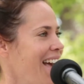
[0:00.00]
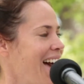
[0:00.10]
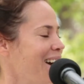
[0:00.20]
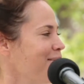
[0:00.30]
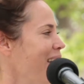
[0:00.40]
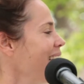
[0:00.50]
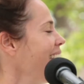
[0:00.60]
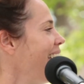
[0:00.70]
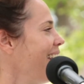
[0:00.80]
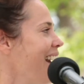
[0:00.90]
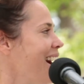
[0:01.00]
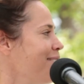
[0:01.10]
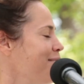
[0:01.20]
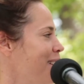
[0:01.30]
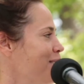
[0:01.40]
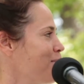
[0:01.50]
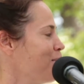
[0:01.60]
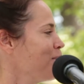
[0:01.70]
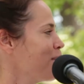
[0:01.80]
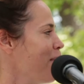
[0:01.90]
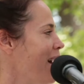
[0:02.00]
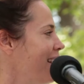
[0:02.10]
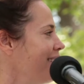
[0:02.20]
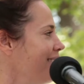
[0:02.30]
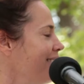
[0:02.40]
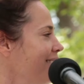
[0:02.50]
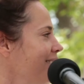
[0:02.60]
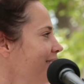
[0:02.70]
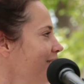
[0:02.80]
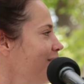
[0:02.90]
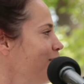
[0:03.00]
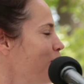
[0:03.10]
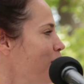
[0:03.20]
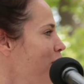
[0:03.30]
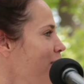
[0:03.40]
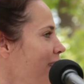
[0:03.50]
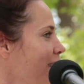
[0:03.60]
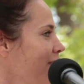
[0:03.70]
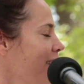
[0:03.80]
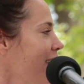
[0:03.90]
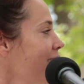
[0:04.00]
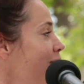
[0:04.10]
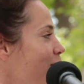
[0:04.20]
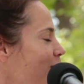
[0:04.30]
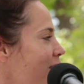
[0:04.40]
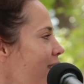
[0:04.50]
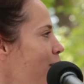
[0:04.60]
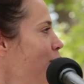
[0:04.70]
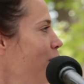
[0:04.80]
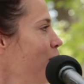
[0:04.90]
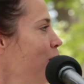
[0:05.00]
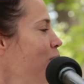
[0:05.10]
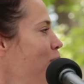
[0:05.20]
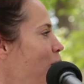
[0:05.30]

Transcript: Any hard and fast rules about what a pavilion is or isn't for you?